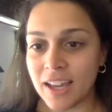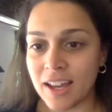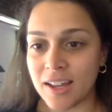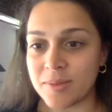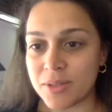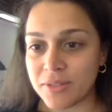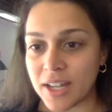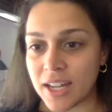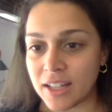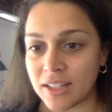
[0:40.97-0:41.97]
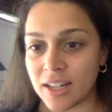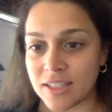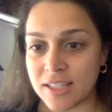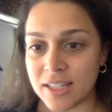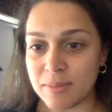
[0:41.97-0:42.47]
So we've got
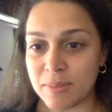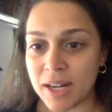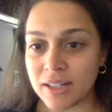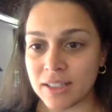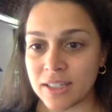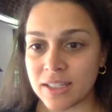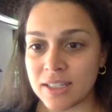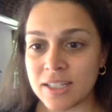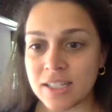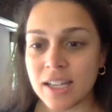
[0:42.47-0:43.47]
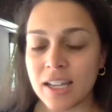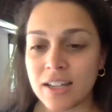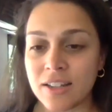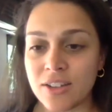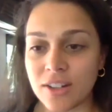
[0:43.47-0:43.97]
Ellicott City, Maryland,
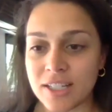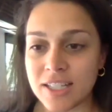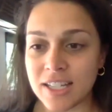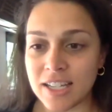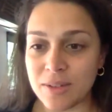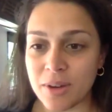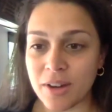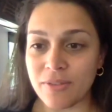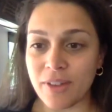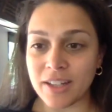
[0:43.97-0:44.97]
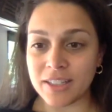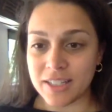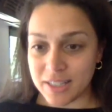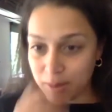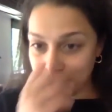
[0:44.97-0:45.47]
New York City, where it finally
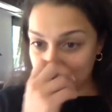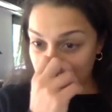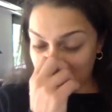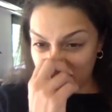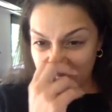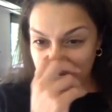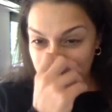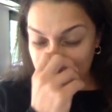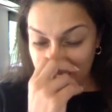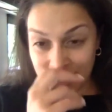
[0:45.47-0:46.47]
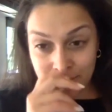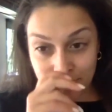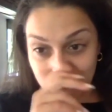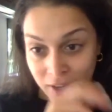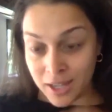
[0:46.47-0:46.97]
stopped raining. Yes,
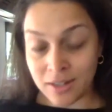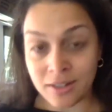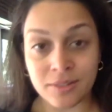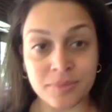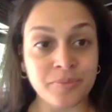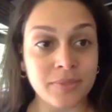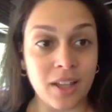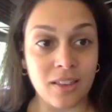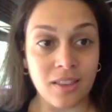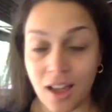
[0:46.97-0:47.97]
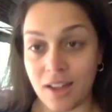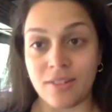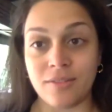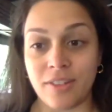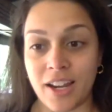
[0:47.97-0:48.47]
we've had a
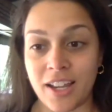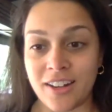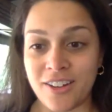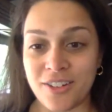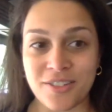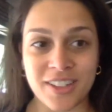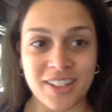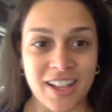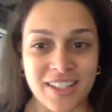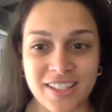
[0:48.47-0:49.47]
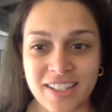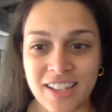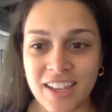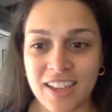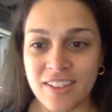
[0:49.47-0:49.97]
lot of rain over the last
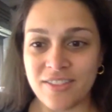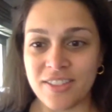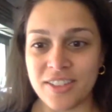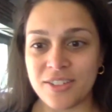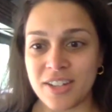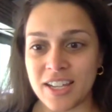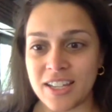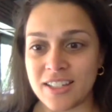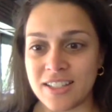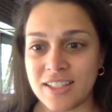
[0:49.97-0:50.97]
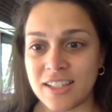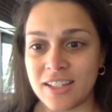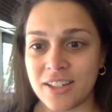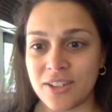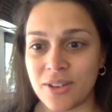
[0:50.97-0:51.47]
few days
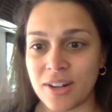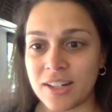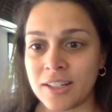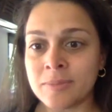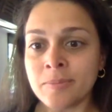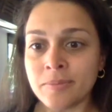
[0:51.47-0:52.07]
in New York.